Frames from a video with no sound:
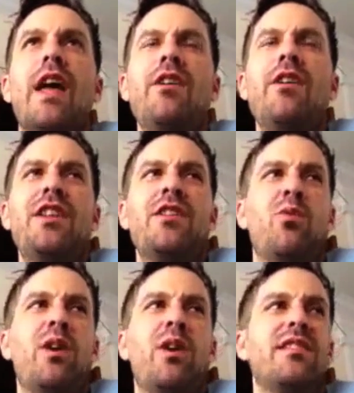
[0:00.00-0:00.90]
don't think
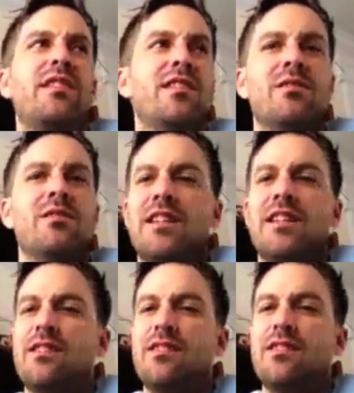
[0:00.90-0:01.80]
there was any
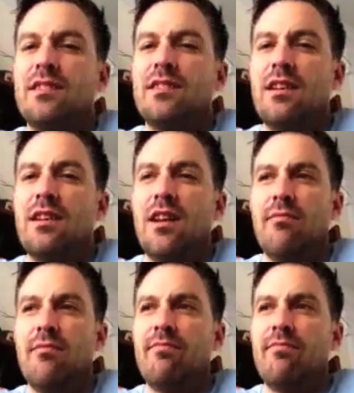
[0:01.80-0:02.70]
lowlights.
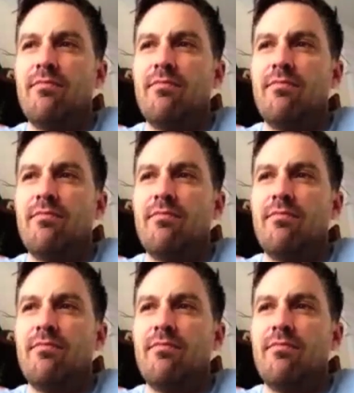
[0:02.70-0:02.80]
I